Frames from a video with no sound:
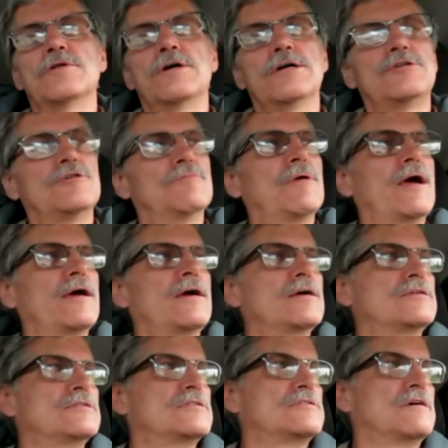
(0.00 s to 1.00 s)
go get your
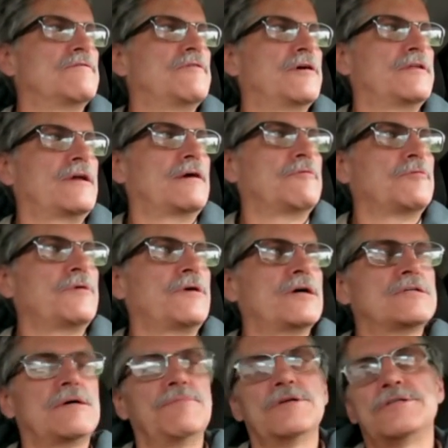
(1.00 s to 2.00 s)
blankets and stuff like that. But
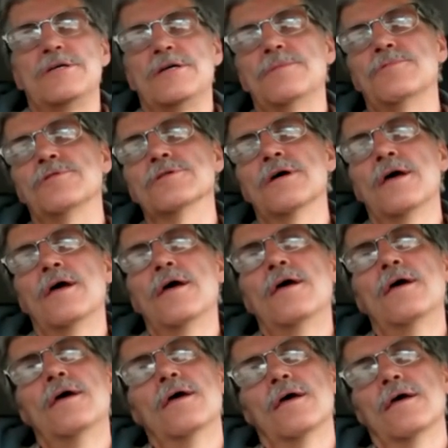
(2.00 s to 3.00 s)
because I'm disabled,
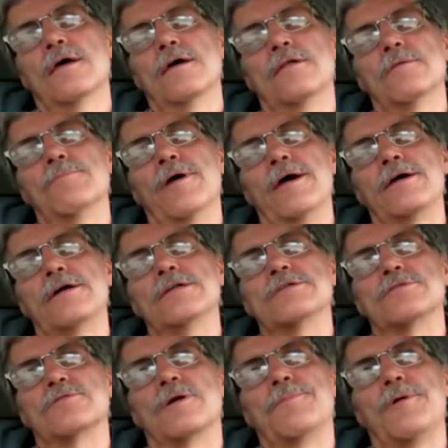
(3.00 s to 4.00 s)
and the
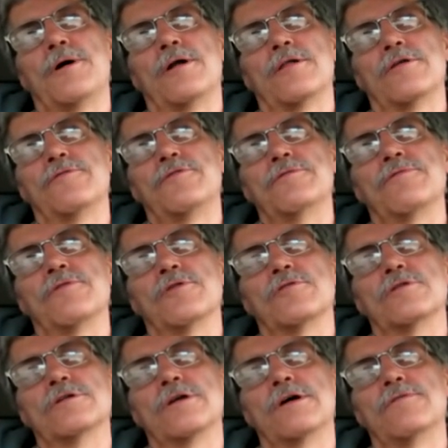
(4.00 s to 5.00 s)
blankets are up on a different
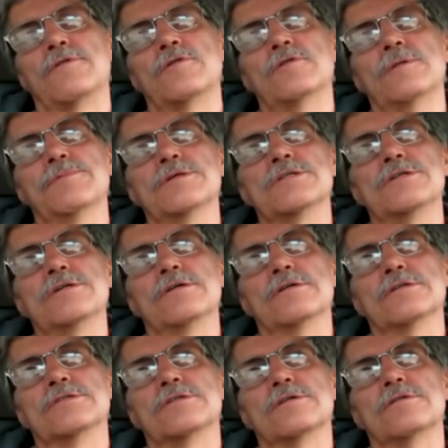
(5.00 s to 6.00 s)
floor, and you have to go up the
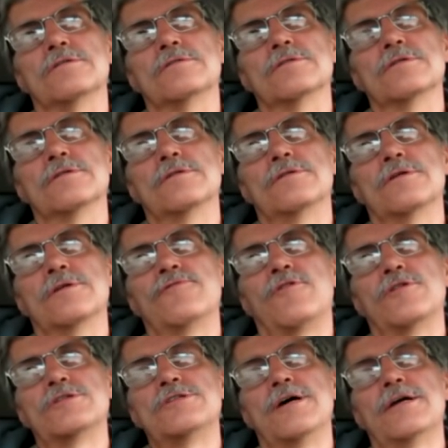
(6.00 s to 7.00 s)
stairs. So the
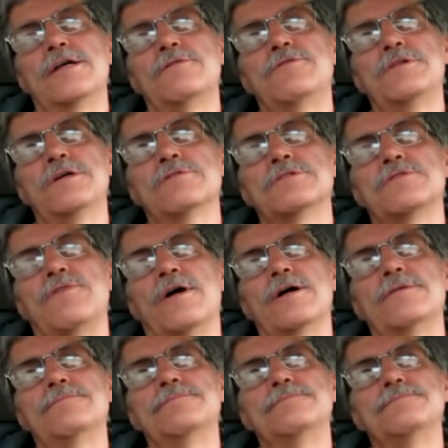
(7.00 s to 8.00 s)
first night, everything was
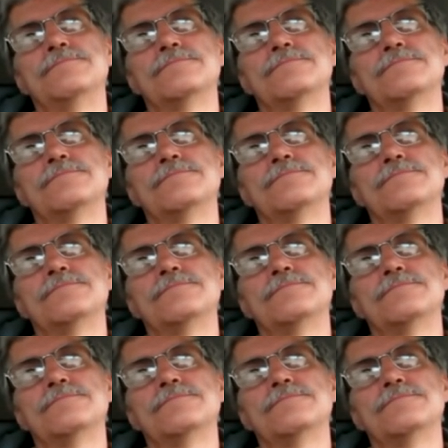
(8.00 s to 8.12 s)
fine.